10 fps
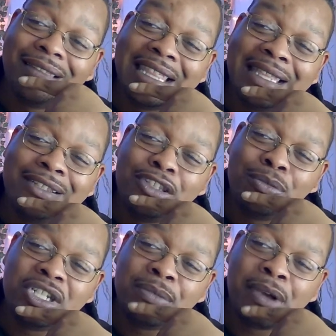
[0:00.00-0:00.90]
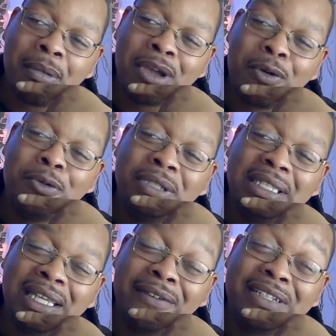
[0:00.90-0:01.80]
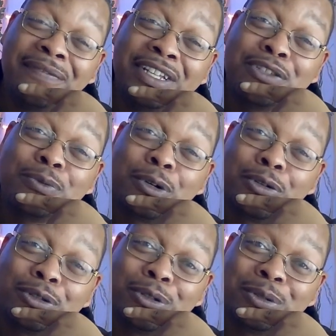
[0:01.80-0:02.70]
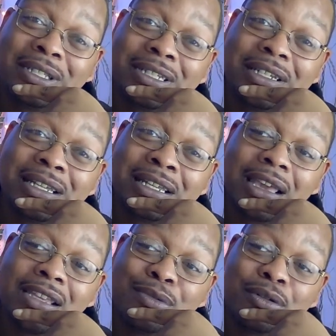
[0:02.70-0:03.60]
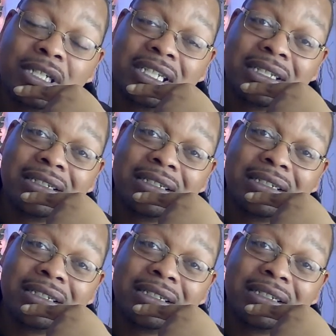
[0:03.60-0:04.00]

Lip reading: They think so much about me. What would they think about if I just rolled through with an engagement ring?